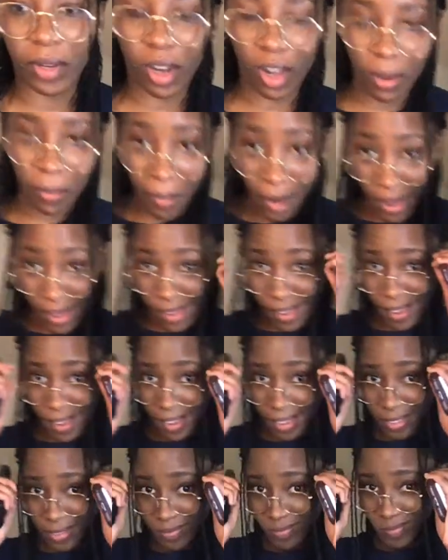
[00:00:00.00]
on
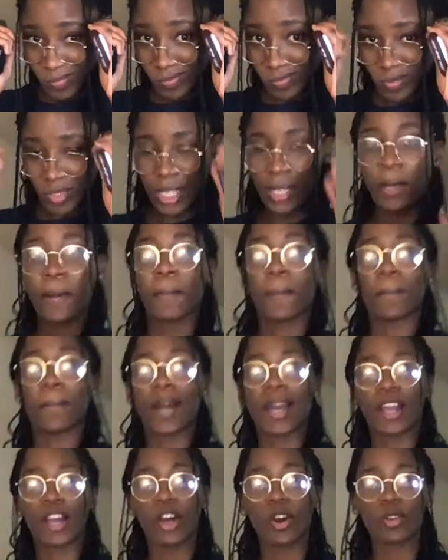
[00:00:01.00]
my
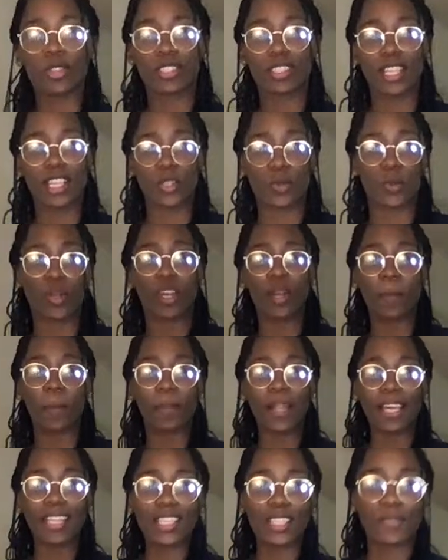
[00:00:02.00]
my host things. We're gonna
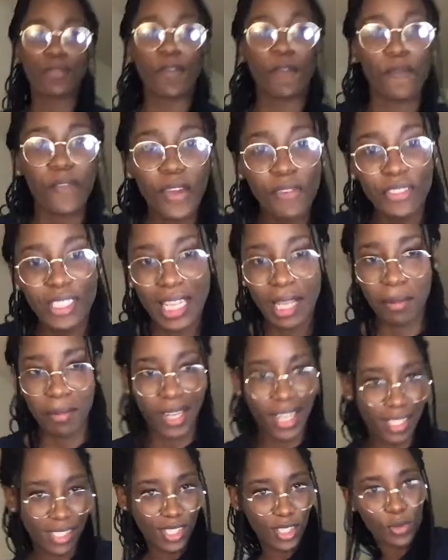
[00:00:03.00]
play this for 15
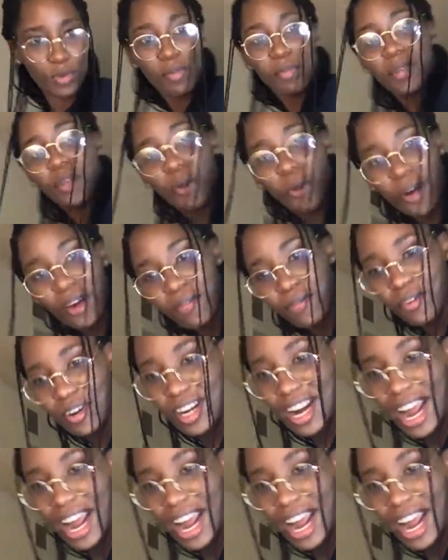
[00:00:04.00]
minutes because we've been going for an